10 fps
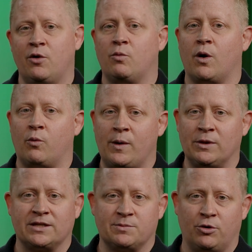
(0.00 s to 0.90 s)
where we
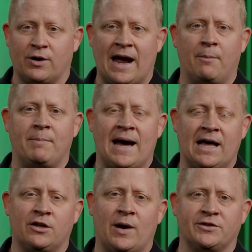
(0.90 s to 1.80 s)
will explore how
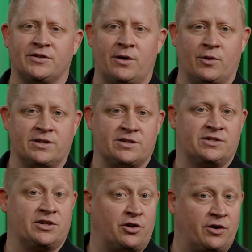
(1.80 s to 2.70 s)
Palo Alto Networks
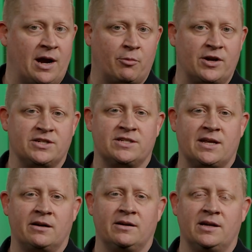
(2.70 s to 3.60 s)
Security Operations
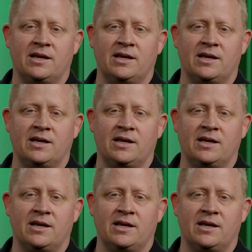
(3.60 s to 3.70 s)
Center